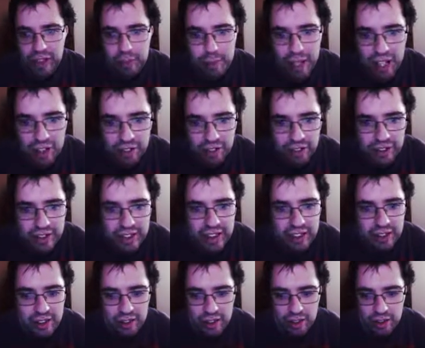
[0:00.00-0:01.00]
about
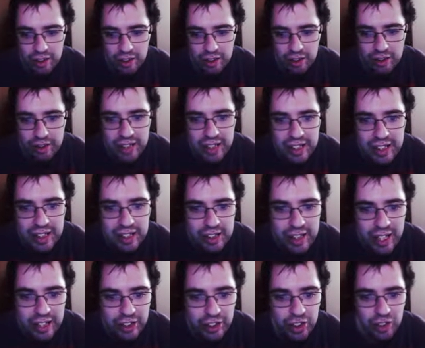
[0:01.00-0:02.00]

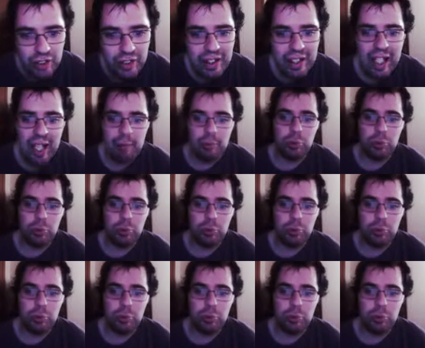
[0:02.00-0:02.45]
denaturing and